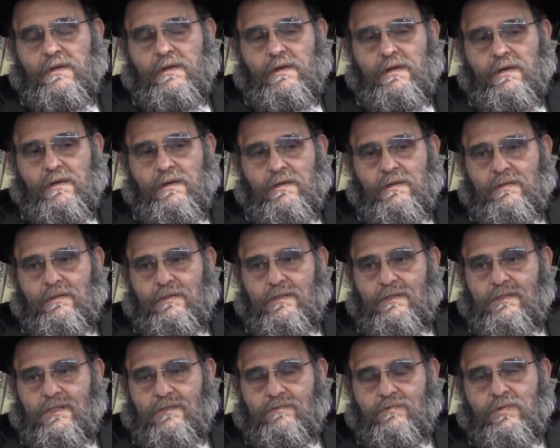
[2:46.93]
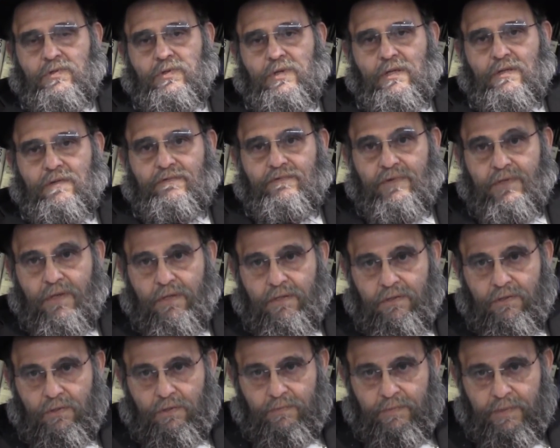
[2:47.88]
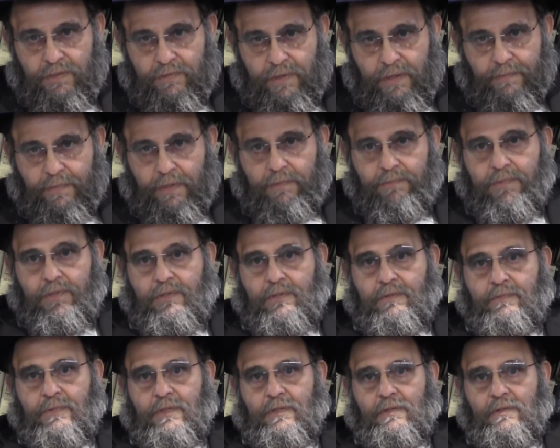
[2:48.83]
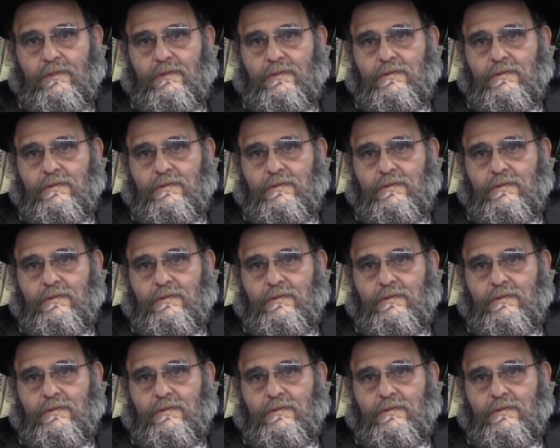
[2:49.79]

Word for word: And he says, when you get to Vienna, you'll meet Rabbi Biedermann,